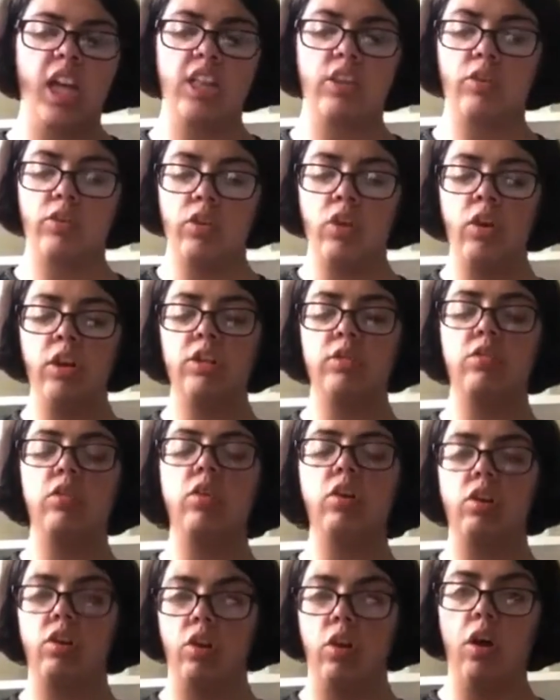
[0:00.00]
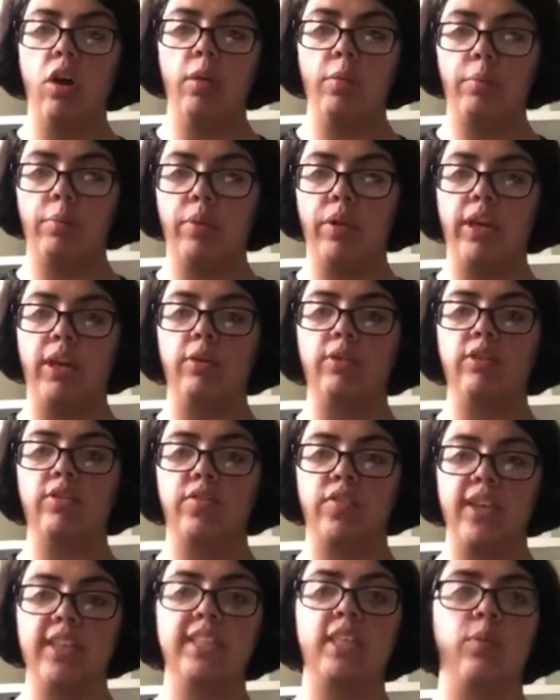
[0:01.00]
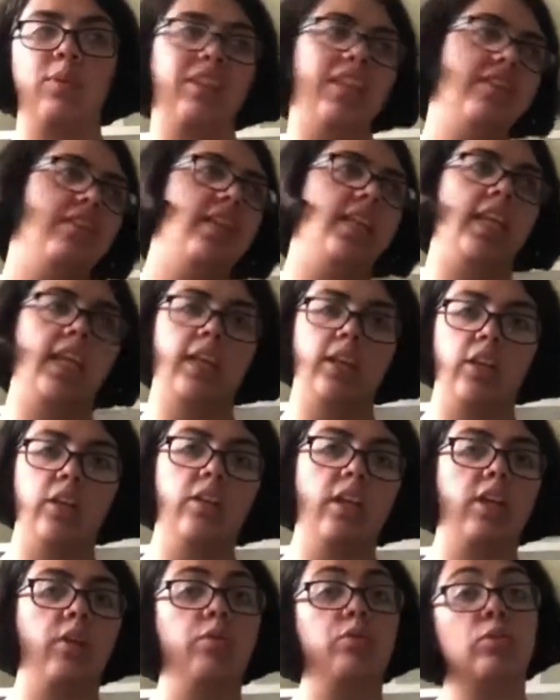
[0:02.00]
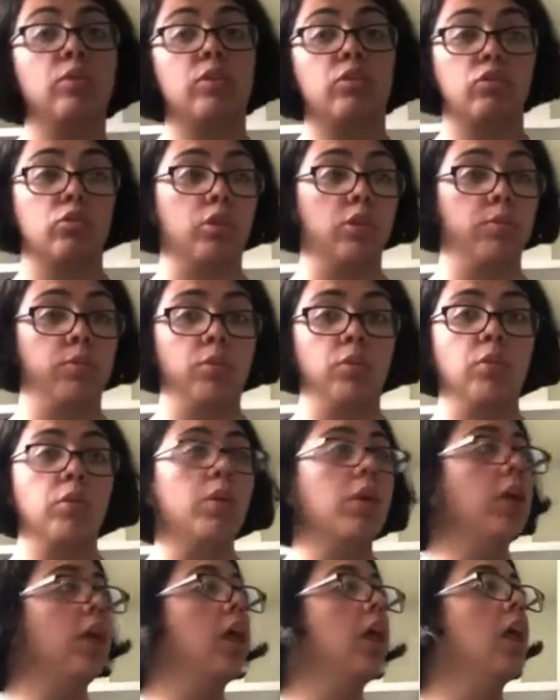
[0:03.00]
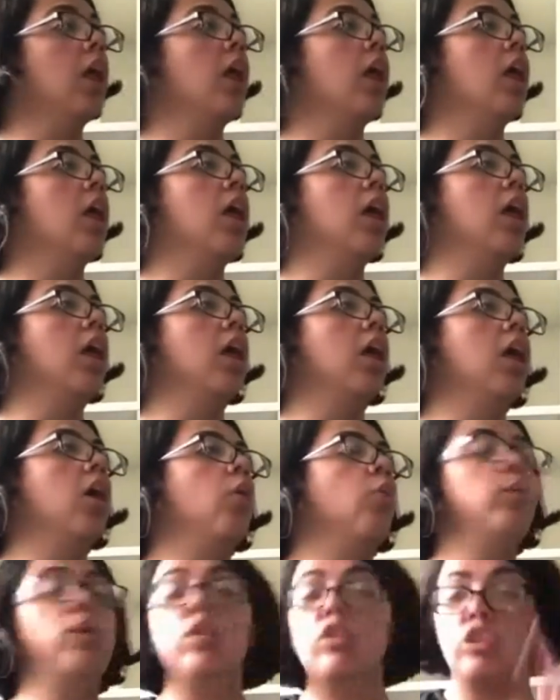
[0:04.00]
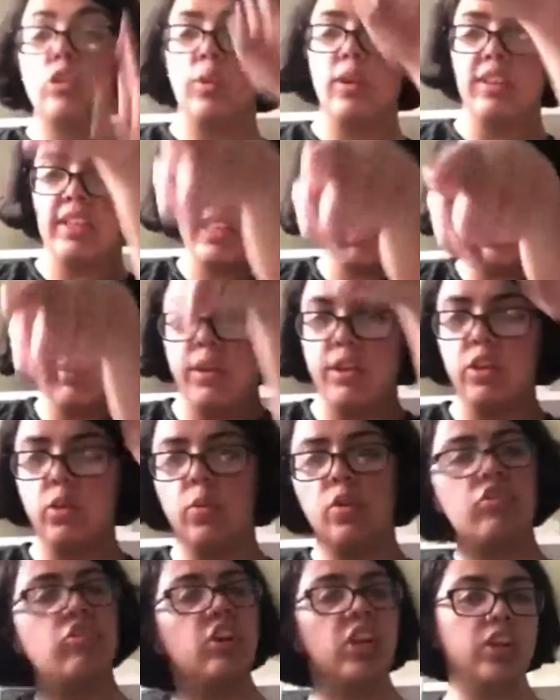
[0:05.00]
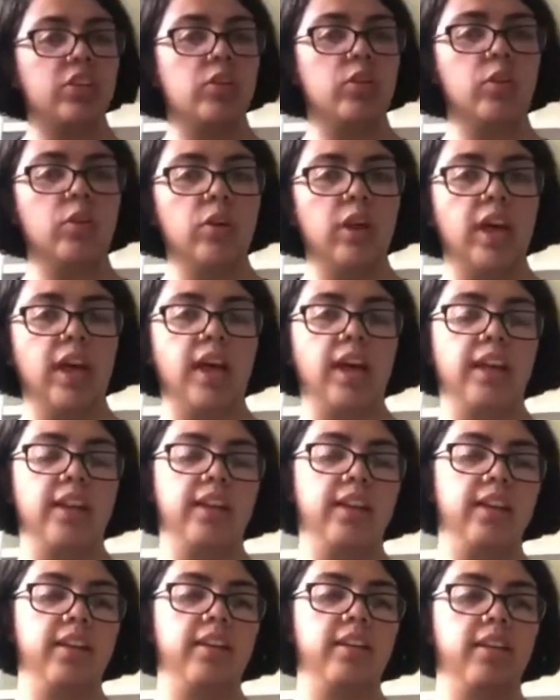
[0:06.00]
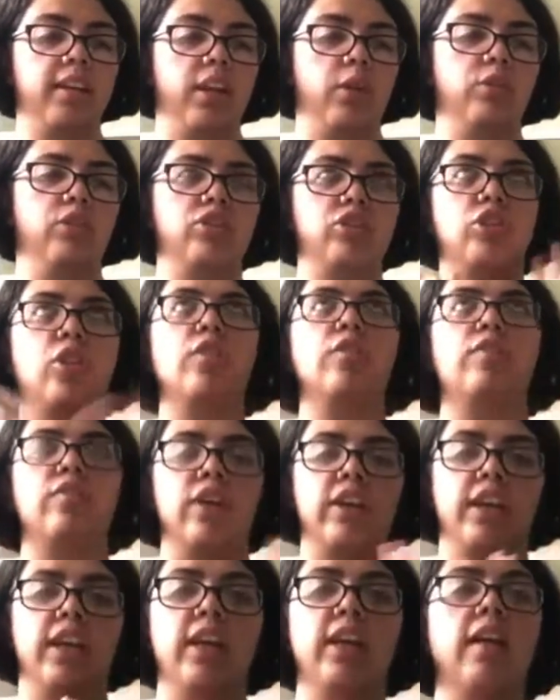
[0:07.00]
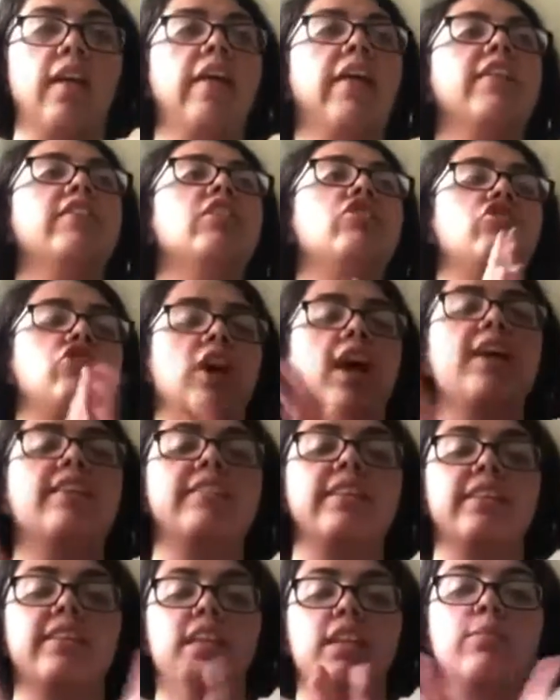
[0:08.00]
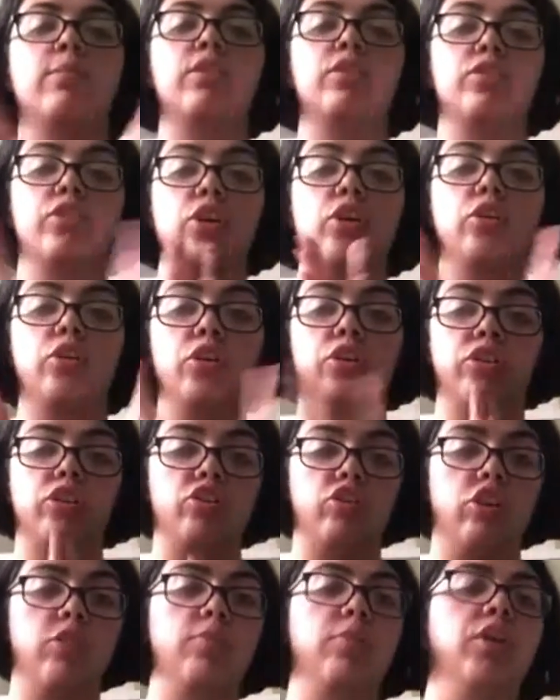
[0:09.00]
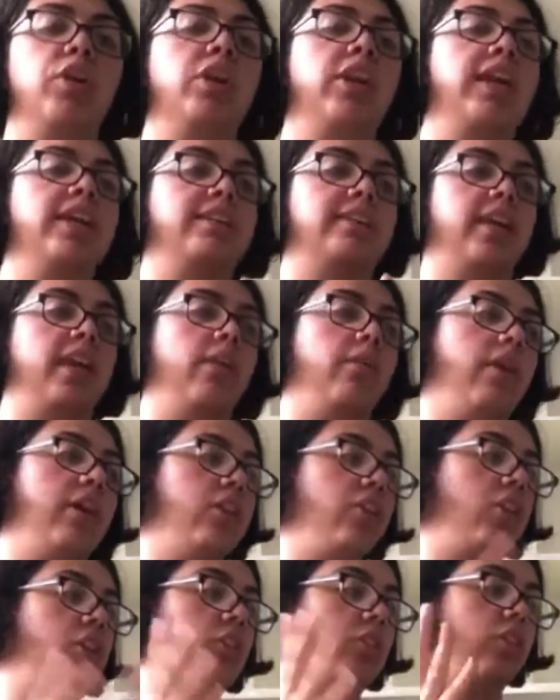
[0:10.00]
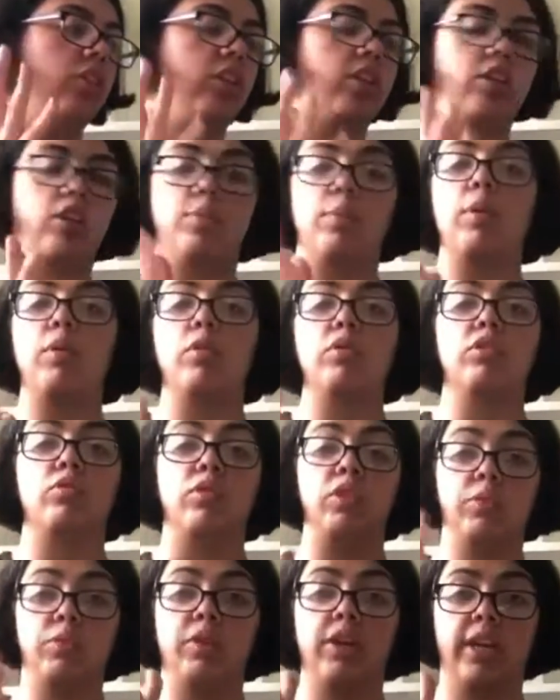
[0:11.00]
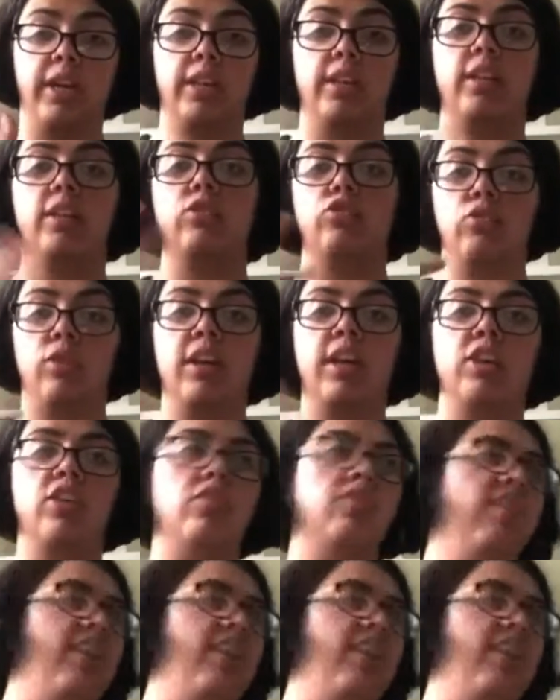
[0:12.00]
Though not, it's not a lot, but it was things that we didn't see in England, and it was really enjoyable. We also went to the cinema to watch a little, and it was so funny. The chairs in cinema are so good because you can put your legs out and you can, the popcorn's really big and drink and you